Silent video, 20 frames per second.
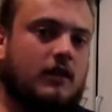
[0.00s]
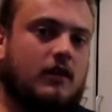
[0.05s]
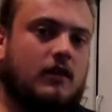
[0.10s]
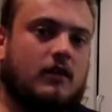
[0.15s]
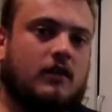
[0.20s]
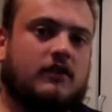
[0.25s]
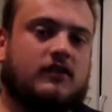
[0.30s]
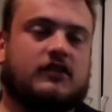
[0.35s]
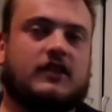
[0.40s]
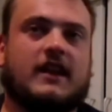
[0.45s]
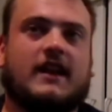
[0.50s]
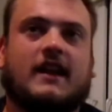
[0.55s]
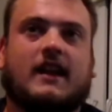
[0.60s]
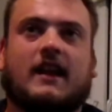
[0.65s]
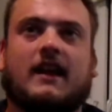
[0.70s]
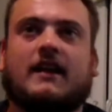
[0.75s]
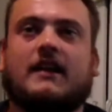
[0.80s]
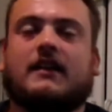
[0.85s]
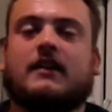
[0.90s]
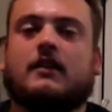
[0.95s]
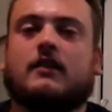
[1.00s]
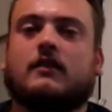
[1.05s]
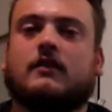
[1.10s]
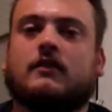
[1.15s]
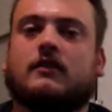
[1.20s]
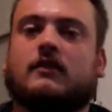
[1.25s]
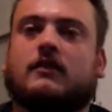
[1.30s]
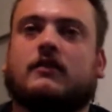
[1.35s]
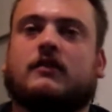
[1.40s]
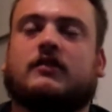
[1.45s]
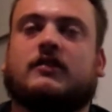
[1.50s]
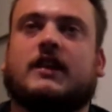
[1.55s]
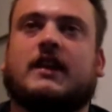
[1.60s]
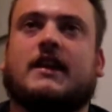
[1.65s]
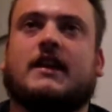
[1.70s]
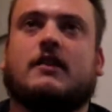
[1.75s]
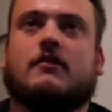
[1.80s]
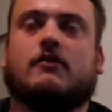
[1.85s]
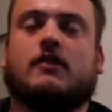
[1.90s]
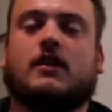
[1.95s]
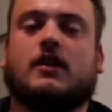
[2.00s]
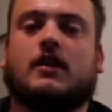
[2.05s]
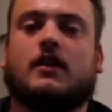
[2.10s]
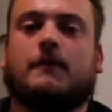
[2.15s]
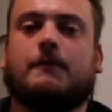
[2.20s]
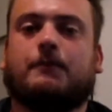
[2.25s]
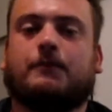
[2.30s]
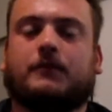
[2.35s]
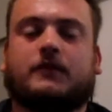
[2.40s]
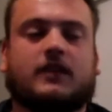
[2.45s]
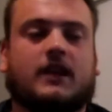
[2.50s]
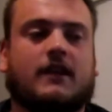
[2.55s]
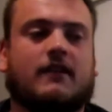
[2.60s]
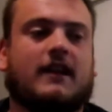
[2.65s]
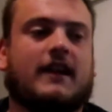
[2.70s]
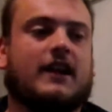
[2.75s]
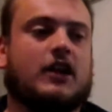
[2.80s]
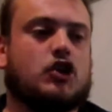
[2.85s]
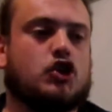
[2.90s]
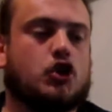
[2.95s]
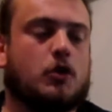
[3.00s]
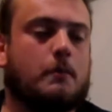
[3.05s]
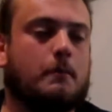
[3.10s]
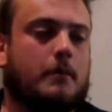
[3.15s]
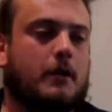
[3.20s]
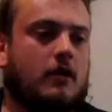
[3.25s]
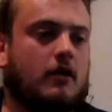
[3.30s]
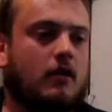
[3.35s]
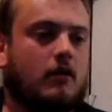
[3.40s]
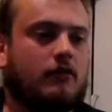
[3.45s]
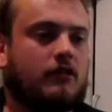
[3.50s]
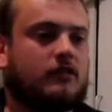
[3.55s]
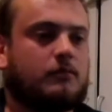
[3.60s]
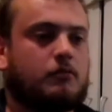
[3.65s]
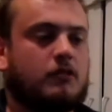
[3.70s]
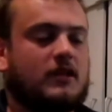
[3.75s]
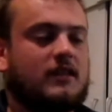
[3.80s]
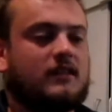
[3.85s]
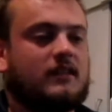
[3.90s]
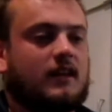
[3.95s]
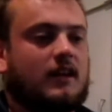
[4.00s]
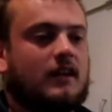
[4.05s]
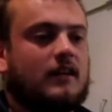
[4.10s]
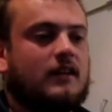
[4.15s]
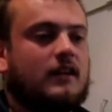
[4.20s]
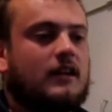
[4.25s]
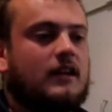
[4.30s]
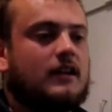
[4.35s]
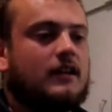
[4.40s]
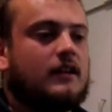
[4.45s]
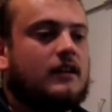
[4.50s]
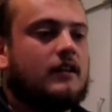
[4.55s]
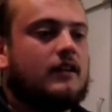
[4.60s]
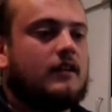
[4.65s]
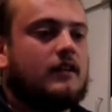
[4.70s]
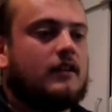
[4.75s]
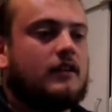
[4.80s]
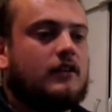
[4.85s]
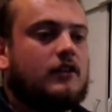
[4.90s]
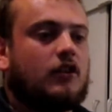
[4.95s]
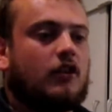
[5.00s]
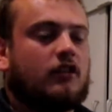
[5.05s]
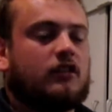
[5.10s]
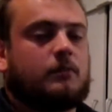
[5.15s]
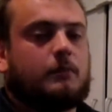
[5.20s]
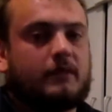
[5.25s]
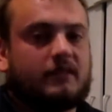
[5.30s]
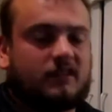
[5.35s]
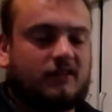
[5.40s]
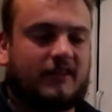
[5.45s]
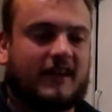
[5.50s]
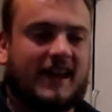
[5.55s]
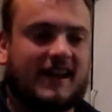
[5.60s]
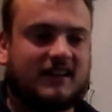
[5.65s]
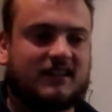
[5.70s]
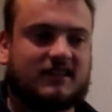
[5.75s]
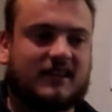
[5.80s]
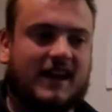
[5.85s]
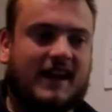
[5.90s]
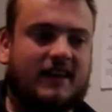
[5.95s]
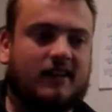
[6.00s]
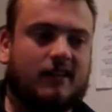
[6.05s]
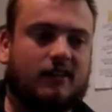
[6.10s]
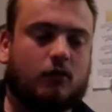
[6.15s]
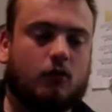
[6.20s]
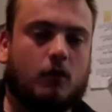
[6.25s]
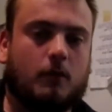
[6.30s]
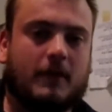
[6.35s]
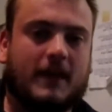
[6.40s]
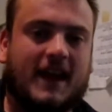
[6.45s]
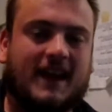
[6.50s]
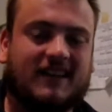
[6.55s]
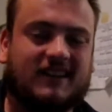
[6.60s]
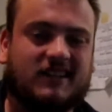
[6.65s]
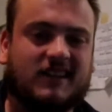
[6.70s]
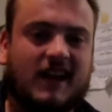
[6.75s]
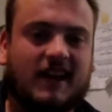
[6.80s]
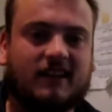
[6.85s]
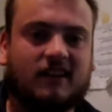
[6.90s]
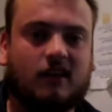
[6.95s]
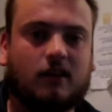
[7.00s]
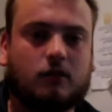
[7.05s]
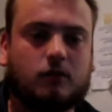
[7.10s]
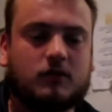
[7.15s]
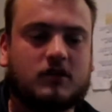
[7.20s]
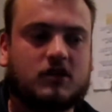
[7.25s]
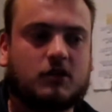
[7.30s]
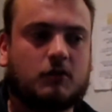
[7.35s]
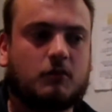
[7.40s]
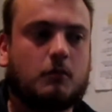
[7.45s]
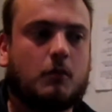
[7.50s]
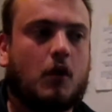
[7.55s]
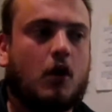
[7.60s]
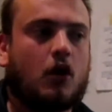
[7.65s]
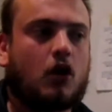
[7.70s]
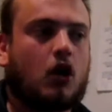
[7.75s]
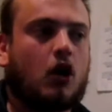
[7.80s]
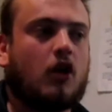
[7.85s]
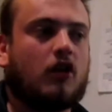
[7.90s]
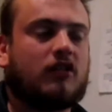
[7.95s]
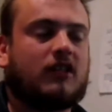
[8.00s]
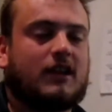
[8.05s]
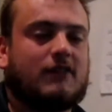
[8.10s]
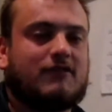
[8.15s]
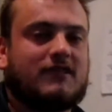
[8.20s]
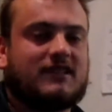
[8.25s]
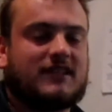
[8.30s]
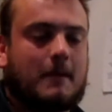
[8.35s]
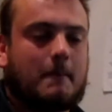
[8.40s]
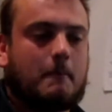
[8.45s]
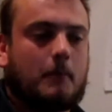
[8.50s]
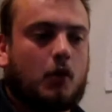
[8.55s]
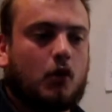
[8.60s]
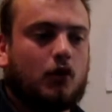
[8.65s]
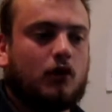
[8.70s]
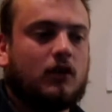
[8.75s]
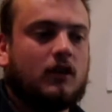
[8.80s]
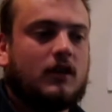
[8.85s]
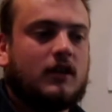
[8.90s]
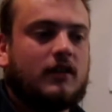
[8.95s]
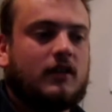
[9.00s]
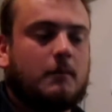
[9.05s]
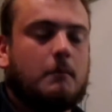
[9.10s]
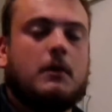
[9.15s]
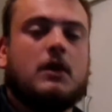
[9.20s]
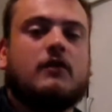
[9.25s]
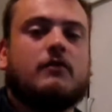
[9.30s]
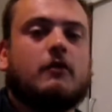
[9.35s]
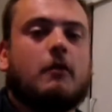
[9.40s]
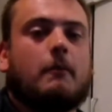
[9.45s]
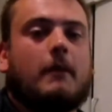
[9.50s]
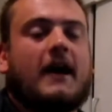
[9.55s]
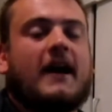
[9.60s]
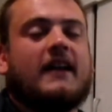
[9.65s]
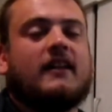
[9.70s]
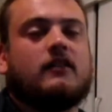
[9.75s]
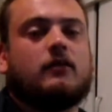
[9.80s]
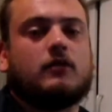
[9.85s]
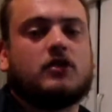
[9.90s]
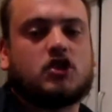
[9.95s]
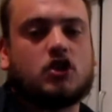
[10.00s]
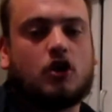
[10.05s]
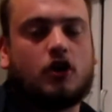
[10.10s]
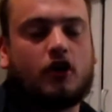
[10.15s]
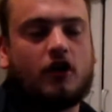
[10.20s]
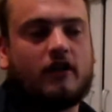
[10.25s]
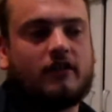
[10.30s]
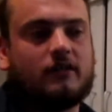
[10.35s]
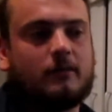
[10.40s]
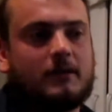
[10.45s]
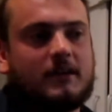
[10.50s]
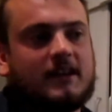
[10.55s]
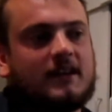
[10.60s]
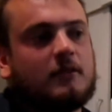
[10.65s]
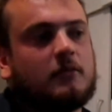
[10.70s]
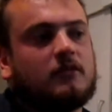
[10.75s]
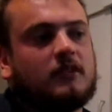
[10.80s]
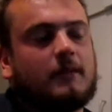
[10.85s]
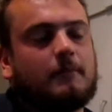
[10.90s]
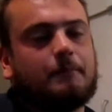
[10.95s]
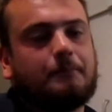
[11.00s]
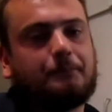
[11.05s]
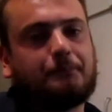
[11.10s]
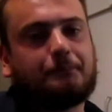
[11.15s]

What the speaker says: Say you're like a jumper or a sprinter, your specific exercises will be the exercises which more closely resemble the movement patterns which you're going to be using.